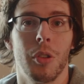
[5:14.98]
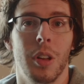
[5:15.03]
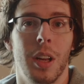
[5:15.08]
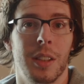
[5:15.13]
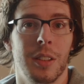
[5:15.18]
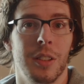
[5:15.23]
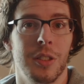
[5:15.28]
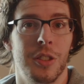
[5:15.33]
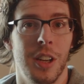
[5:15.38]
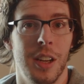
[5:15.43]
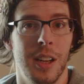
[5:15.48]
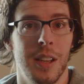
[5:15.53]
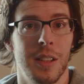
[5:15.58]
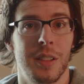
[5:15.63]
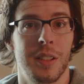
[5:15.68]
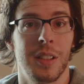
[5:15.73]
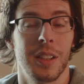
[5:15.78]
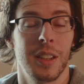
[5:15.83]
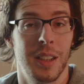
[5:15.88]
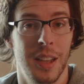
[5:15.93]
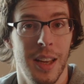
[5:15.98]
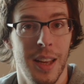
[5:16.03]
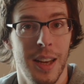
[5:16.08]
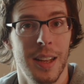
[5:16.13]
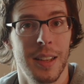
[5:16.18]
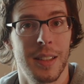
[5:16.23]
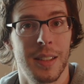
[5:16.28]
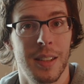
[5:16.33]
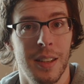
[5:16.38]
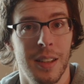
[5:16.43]
likely chance to get
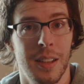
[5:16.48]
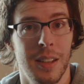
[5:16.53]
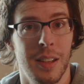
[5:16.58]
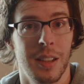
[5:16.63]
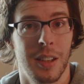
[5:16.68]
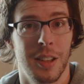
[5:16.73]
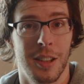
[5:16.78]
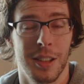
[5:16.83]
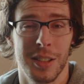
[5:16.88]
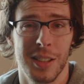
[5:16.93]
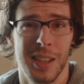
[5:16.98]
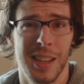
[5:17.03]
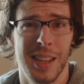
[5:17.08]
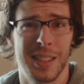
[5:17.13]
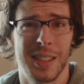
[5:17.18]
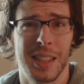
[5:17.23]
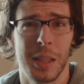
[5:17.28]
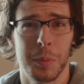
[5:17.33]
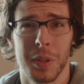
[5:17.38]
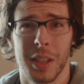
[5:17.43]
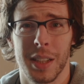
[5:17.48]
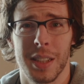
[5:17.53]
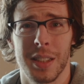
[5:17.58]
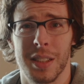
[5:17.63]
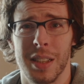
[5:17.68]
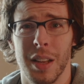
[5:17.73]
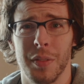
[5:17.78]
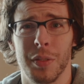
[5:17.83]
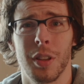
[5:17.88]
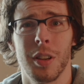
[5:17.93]
it, because it seems like it's
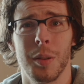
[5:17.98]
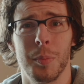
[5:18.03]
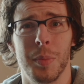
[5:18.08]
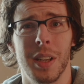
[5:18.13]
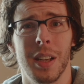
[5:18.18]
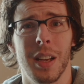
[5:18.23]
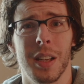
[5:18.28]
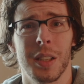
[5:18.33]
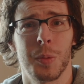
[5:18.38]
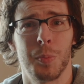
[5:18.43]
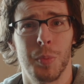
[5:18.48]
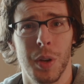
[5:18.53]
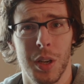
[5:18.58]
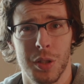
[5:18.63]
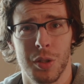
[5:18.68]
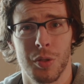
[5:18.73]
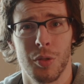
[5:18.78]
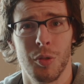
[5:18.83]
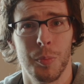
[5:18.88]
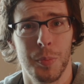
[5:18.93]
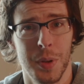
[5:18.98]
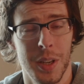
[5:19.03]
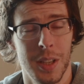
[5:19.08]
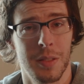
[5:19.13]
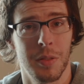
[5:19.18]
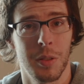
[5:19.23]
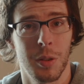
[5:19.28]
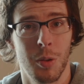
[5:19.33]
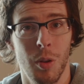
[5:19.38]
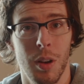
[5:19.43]
definitely gonna be a special piece
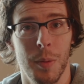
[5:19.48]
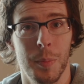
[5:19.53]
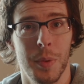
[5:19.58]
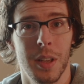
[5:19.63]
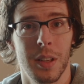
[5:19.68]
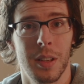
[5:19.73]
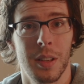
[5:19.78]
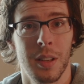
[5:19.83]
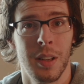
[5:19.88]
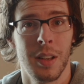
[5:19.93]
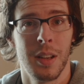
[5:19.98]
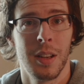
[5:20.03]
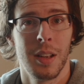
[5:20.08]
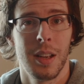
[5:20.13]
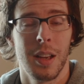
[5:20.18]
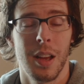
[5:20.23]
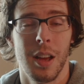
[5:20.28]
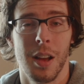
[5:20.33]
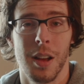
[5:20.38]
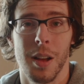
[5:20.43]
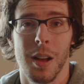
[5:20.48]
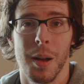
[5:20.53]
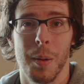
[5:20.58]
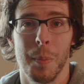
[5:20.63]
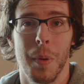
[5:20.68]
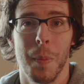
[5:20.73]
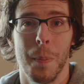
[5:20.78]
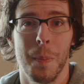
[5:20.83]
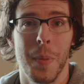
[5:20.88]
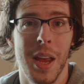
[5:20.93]
of equipment.
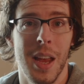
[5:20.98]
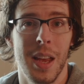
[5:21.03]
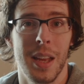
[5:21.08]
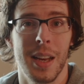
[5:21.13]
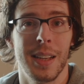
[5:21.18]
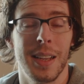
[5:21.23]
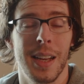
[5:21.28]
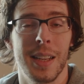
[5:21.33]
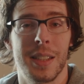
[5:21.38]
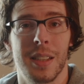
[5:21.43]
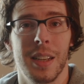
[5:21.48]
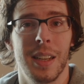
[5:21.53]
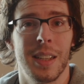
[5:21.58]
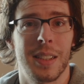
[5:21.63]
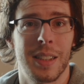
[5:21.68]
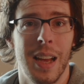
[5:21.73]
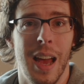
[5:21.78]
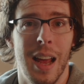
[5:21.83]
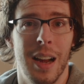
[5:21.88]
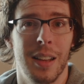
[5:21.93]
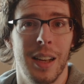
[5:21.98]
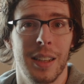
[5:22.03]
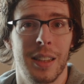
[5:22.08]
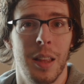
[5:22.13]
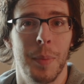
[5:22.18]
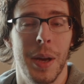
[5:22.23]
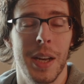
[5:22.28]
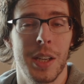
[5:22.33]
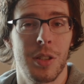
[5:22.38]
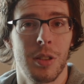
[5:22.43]
But man, it's kind of like the
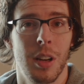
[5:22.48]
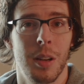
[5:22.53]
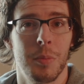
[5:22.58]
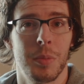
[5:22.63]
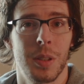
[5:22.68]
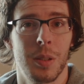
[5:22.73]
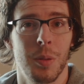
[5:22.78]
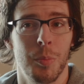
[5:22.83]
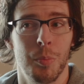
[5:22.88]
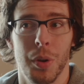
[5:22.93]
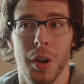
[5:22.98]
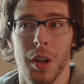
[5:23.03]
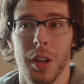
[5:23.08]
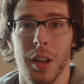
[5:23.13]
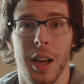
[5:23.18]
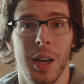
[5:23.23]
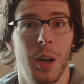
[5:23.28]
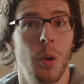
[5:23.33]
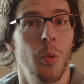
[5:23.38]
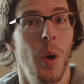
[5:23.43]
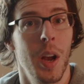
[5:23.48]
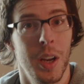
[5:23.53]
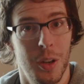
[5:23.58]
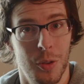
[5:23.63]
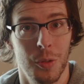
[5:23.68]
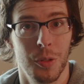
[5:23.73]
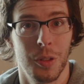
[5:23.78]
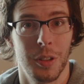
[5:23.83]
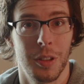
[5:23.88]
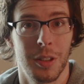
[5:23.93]
bass drums, but like way
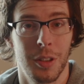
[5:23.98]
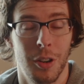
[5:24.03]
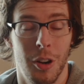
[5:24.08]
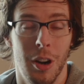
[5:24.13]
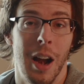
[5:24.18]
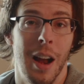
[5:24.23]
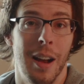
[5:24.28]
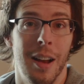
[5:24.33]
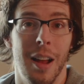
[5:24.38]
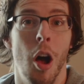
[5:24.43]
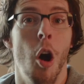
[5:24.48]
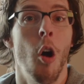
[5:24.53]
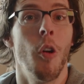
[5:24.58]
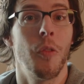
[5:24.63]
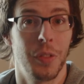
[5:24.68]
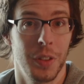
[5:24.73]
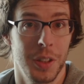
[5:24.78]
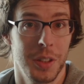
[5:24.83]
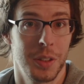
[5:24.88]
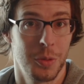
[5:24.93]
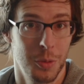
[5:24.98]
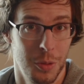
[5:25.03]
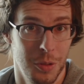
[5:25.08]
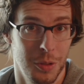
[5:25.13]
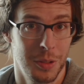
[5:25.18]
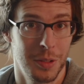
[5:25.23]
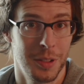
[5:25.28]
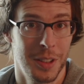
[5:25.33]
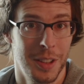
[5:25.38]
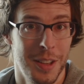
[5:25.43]
cooler. Or hopefully it's cooler.
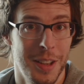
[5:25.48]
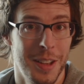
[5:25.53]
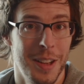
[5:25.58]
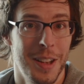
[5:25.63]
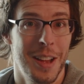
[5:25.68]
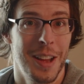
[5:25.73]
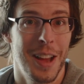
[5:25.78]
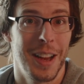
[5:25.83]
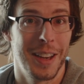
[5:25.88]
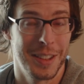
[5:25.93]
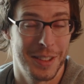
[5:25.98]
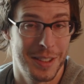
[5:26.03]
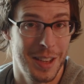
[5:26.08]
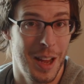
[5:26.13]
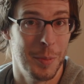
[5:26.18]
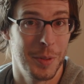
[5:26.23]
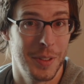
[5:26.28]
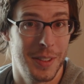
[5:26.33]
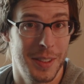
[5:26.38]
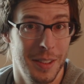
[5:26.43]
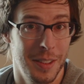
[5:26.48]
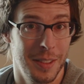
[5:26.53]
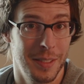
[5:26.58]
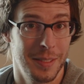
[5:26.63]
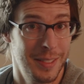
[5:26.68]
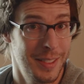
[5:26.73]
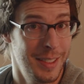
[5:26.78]
I guess time will tell.